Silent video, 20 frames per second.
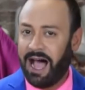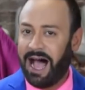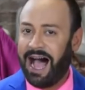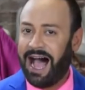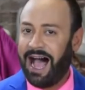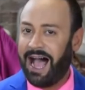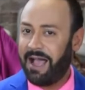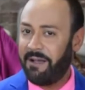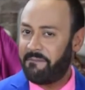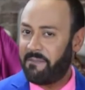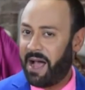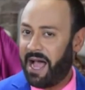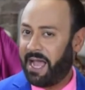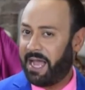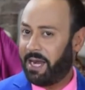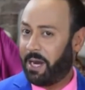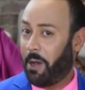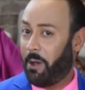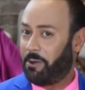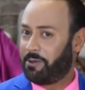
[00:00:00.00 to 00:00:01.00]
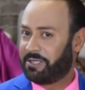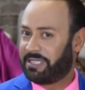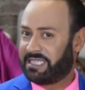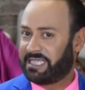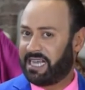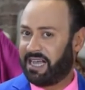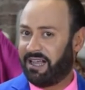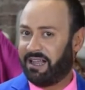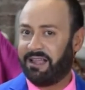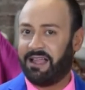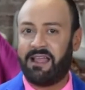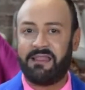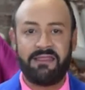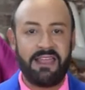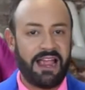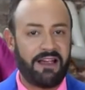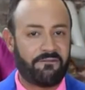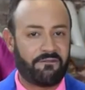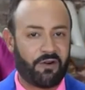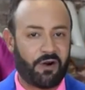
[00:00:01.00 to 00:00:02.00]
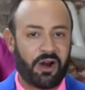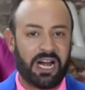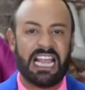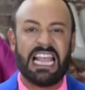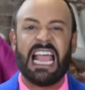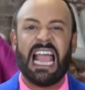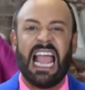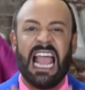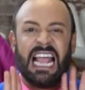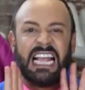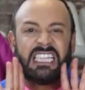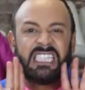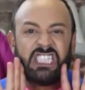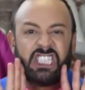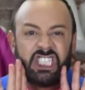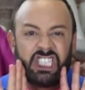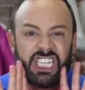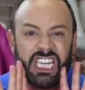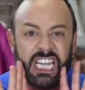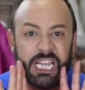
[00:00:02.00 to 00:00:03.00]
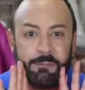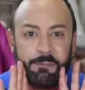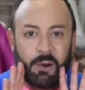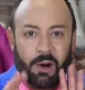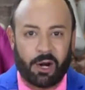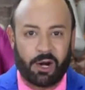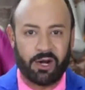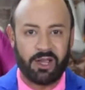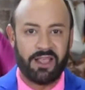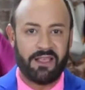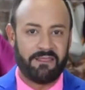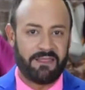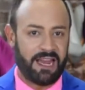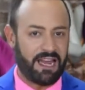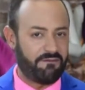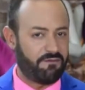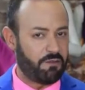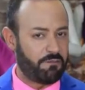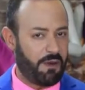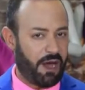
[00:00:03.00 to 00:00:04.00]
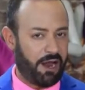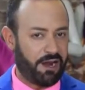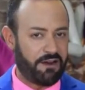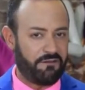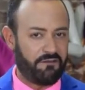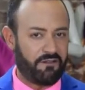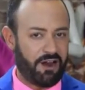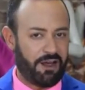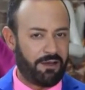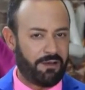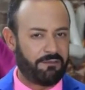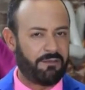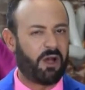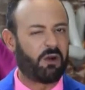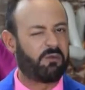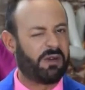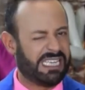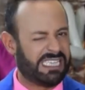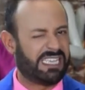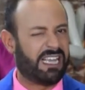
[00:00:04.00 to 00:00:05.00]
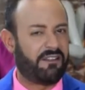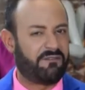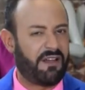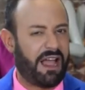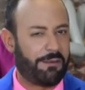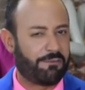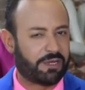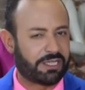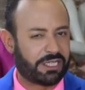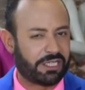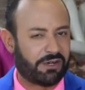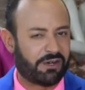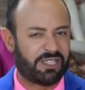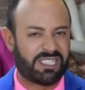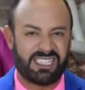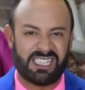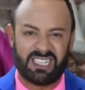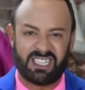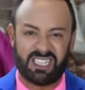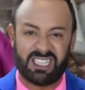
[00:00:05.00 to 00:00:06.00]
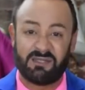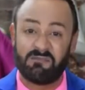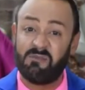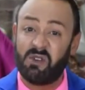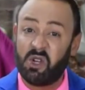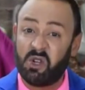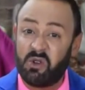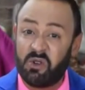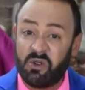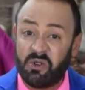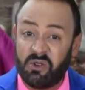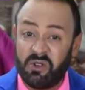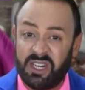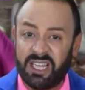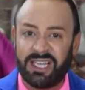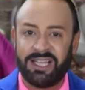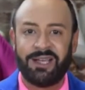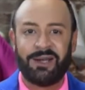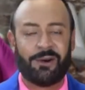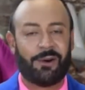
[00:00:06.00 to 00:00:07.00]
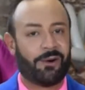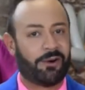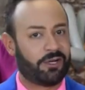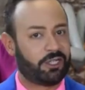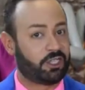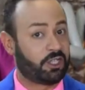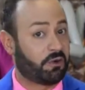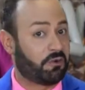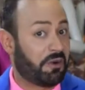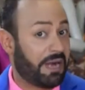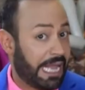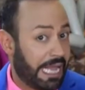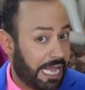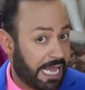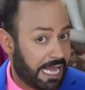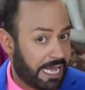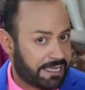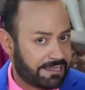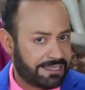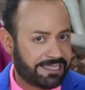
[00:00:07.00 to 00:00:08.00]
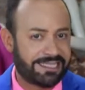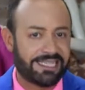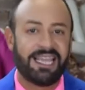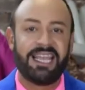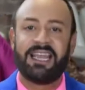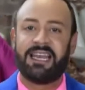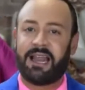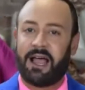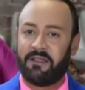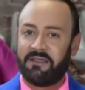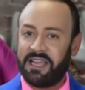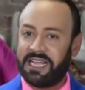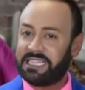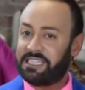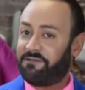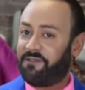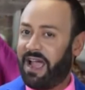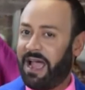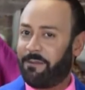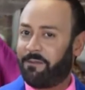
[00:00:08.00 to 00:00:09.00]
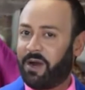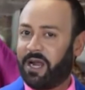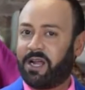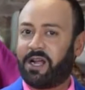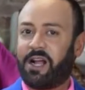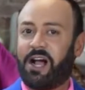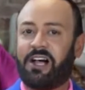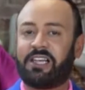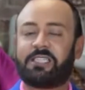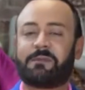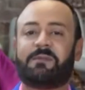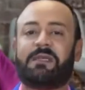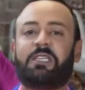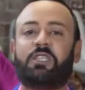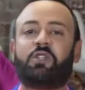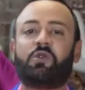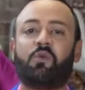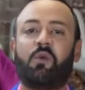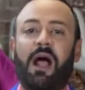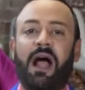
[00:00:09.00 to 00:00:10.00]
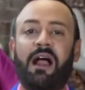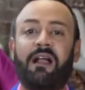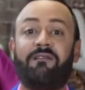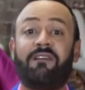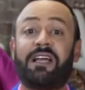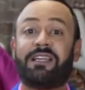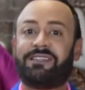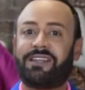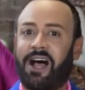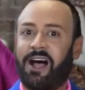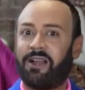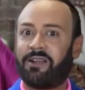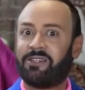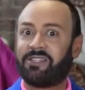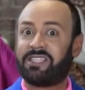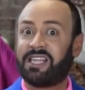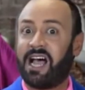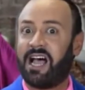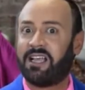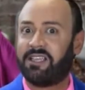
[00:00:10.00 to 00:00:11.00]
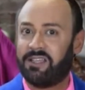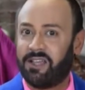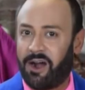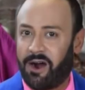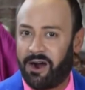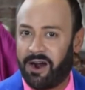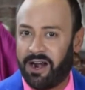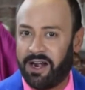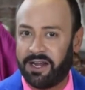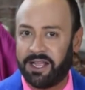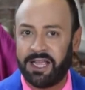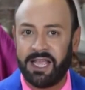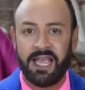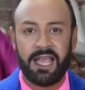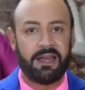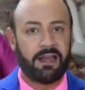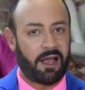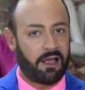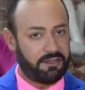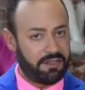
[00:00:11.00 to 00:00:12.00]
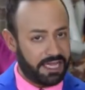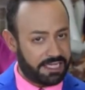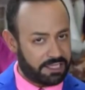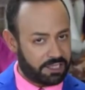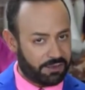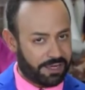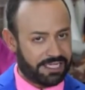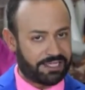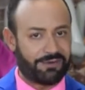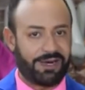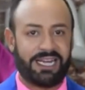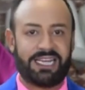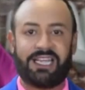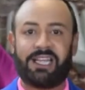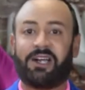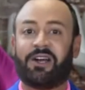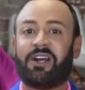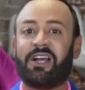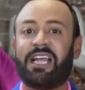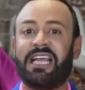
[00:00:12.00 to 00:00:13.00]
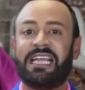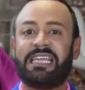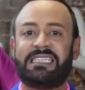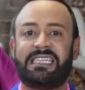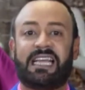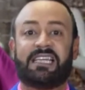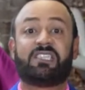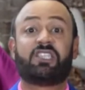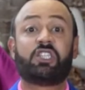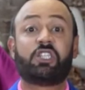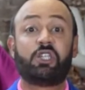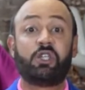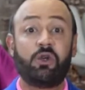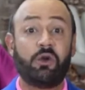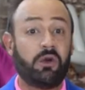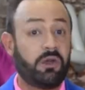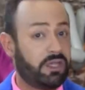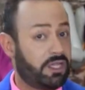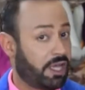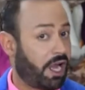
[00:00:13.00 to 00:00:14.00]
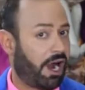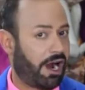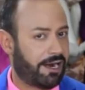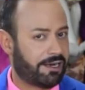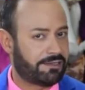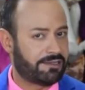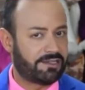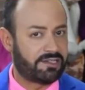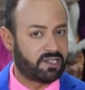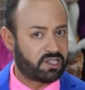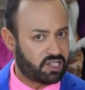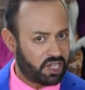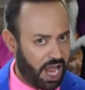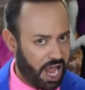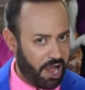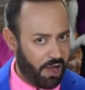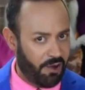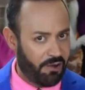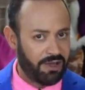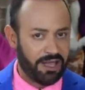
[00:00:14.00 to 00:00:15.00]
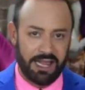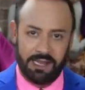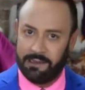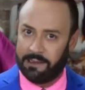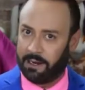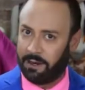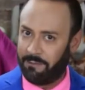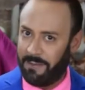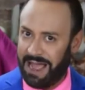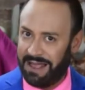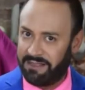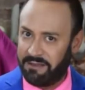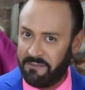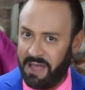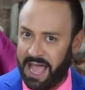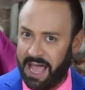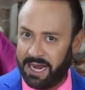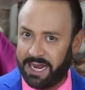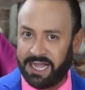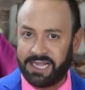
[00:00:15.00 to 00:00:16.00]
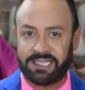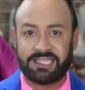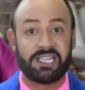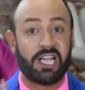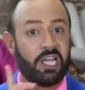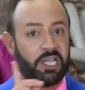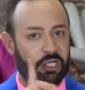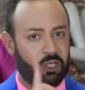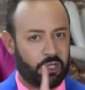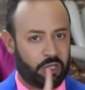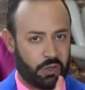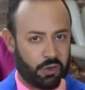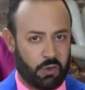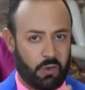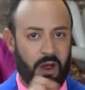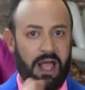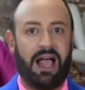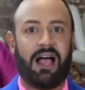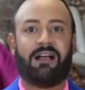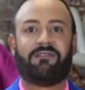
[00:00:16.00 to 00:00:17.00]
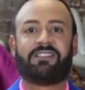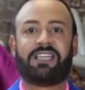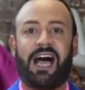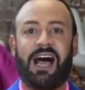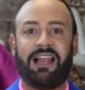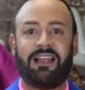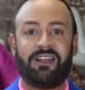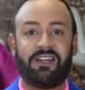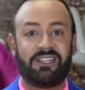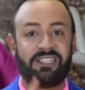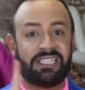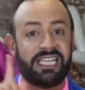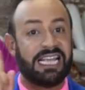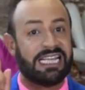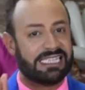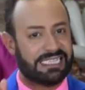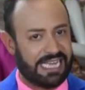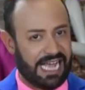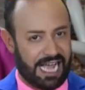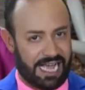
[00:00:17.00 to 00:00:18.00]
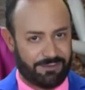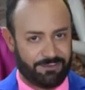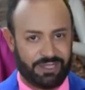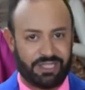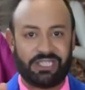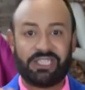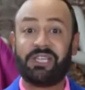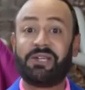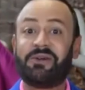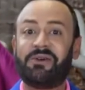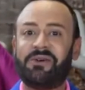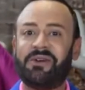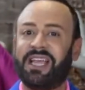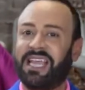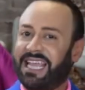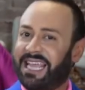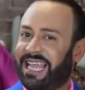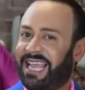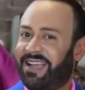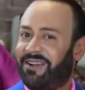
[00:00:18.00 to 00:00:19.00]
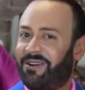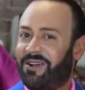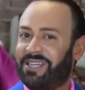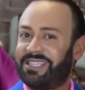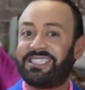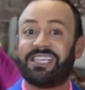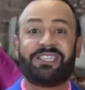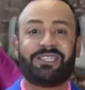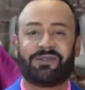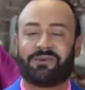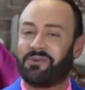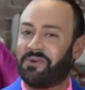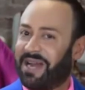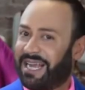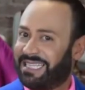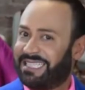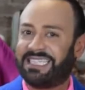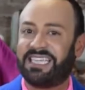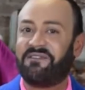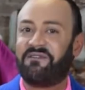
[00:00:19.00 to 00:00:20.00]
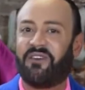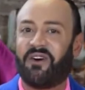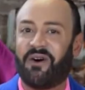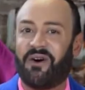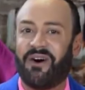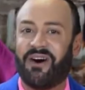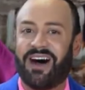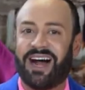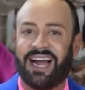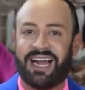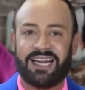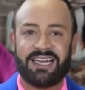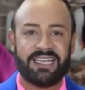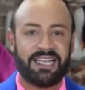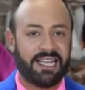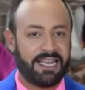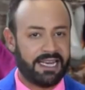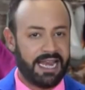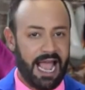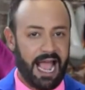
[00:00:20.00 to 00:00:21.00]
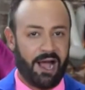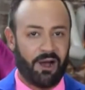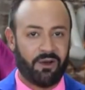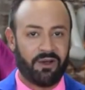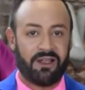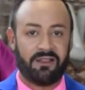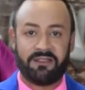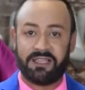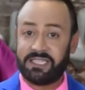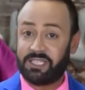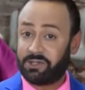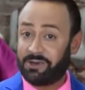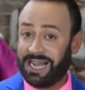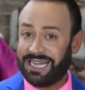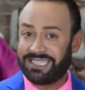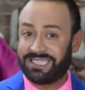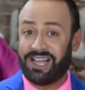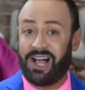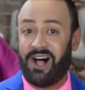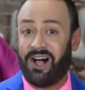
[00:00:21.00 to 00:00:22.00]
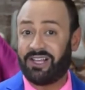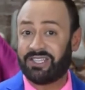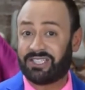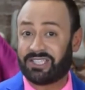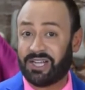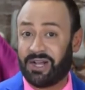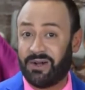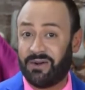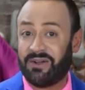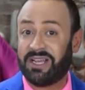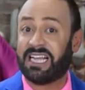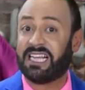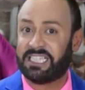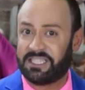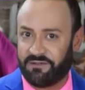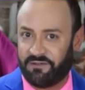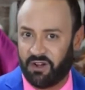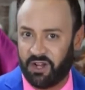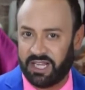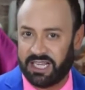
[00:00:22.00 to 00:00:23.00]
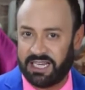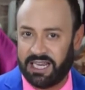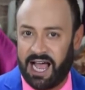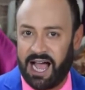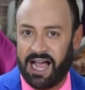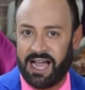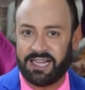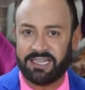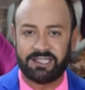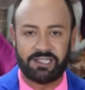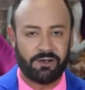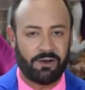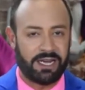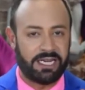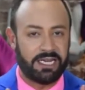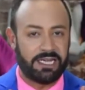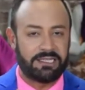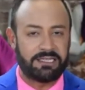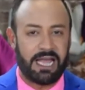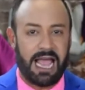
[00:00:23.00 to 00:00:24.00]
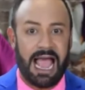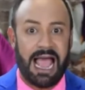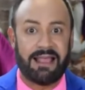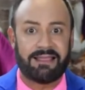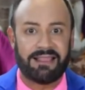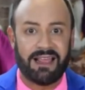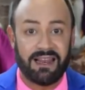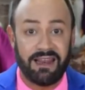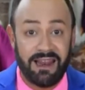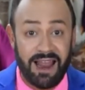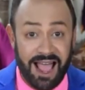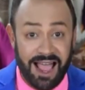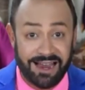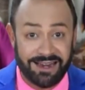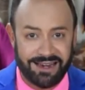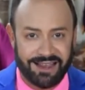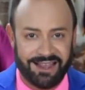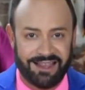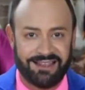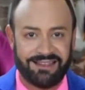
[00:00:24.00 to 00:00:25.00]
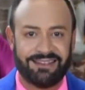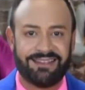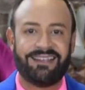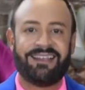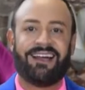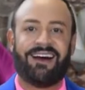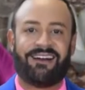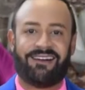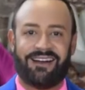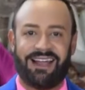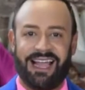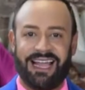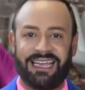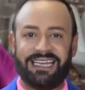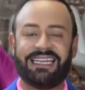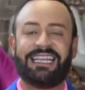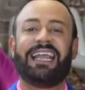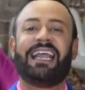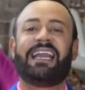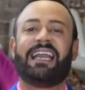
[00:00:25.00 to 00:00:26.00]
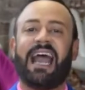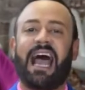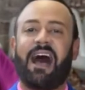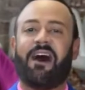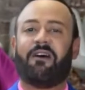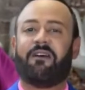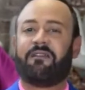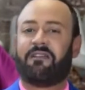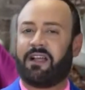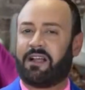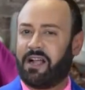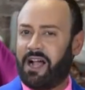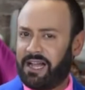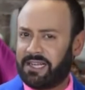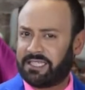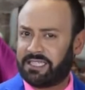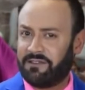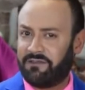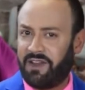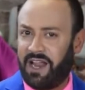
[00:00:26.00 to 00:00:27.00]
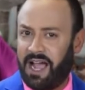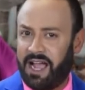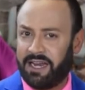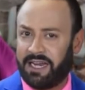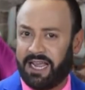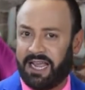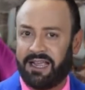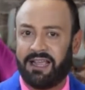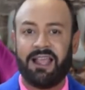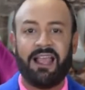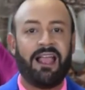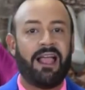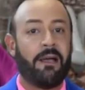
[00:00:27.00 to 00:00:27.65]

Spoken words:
I buy it wholesale and therefore it's cheaper than if you bought it from a retail fabric store such as Mood or Joann's. Now this fabric cost me $12 a yard. Now this dress right here takes 2 yards. So little mathematics, $12 times 2 equals 24. Now, this dress also is fully lined, so I need to add the lining, all right? Now, the cost of lining.